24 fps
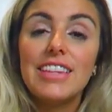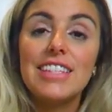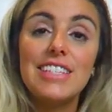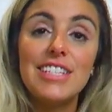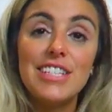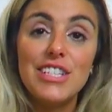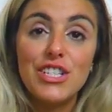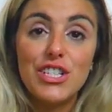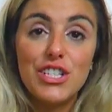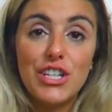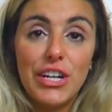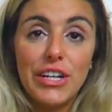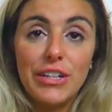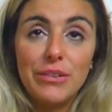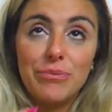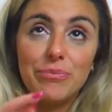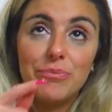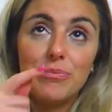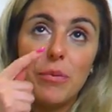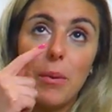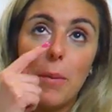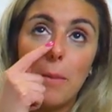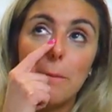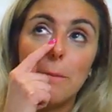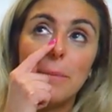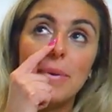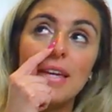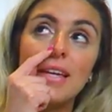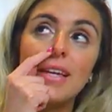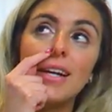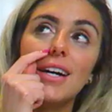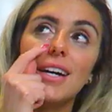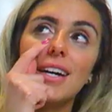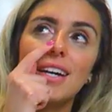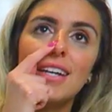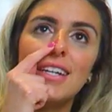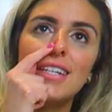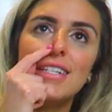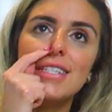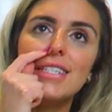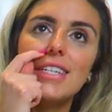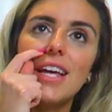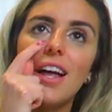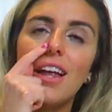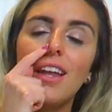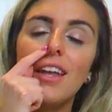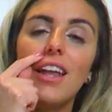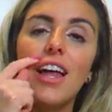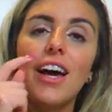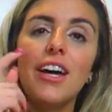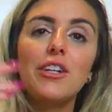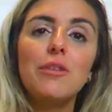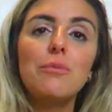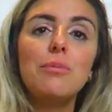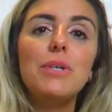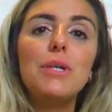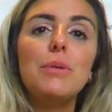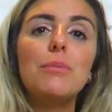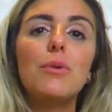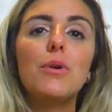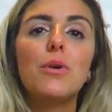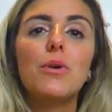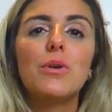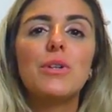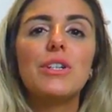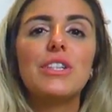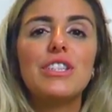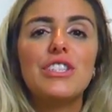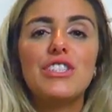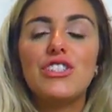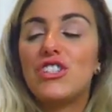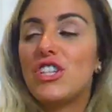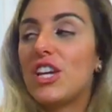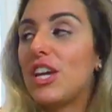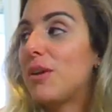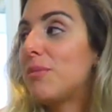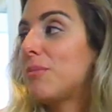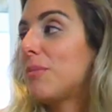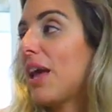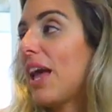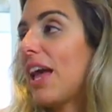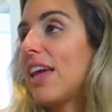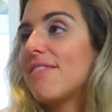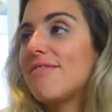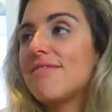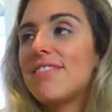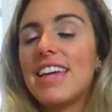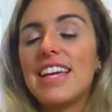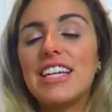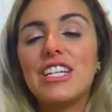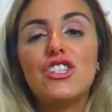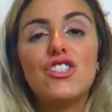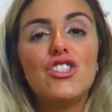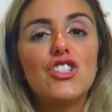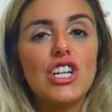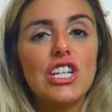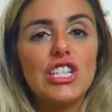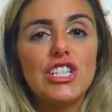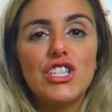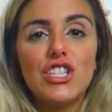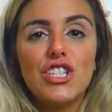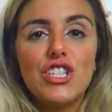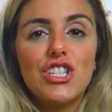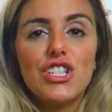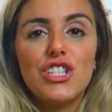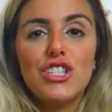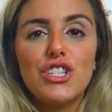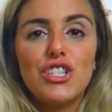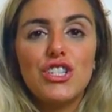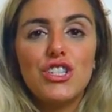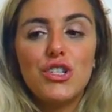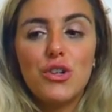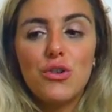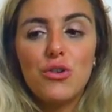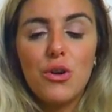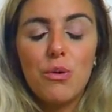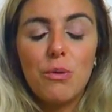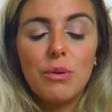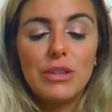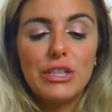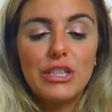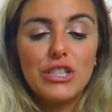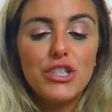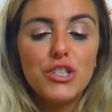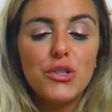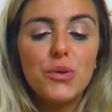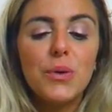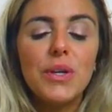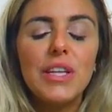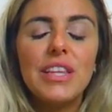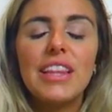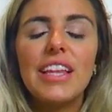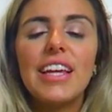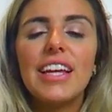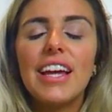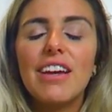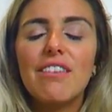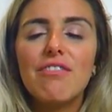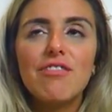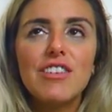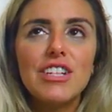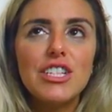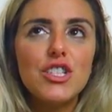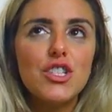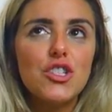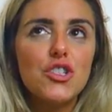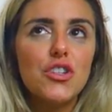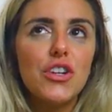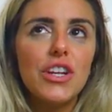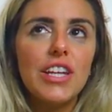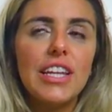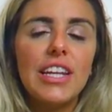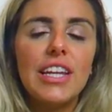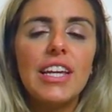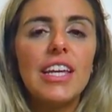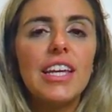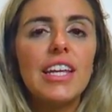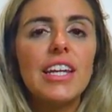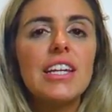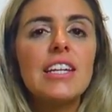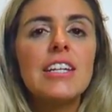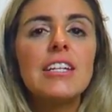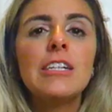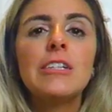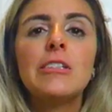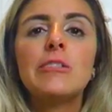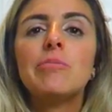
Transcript: This is good because a lot of people go to the gym and they just don't know what they're doing. They get frustrated,